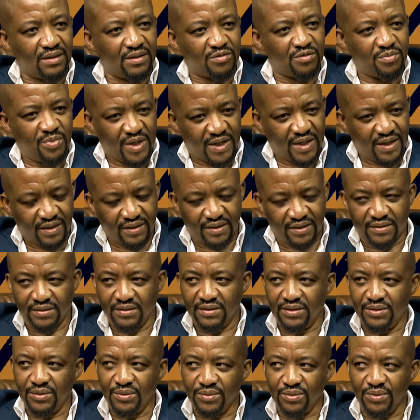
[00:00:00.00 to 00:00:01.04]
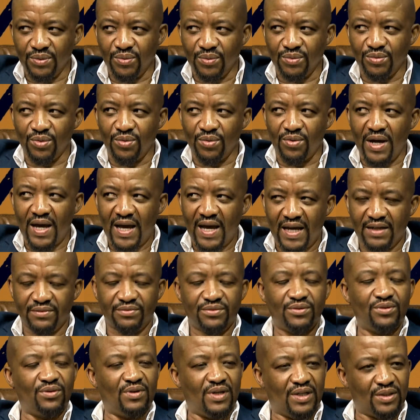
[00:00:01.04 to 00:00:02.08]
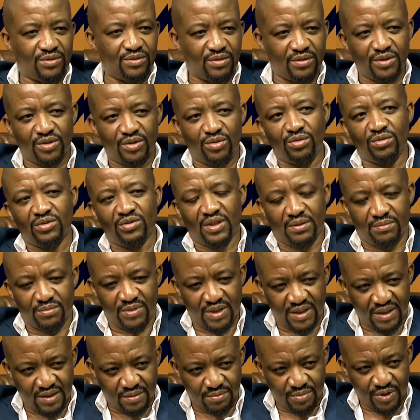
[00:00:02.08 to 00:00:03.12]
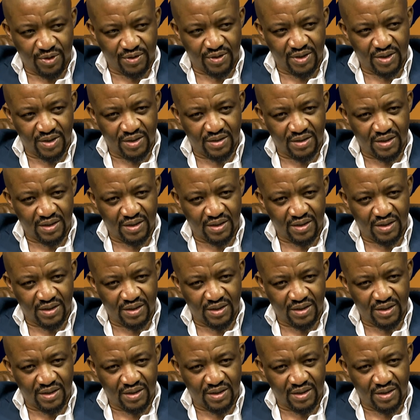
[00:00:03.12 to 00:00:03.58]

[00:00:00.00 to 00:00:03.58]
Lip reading: purgation, you have to actually do something important,